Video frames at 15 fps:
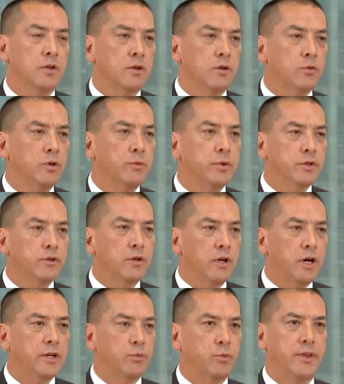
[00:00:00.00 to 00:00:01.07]
Well, we've been
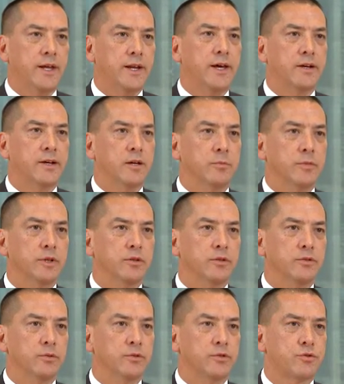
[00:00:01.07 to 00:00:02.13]
delighted with that outcome
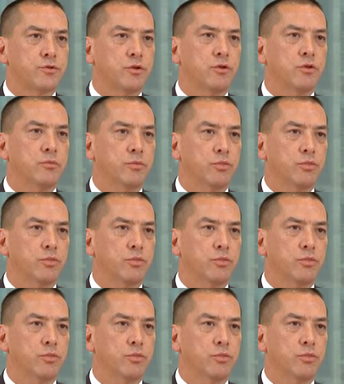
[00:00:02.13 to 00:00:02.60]
because it was strong,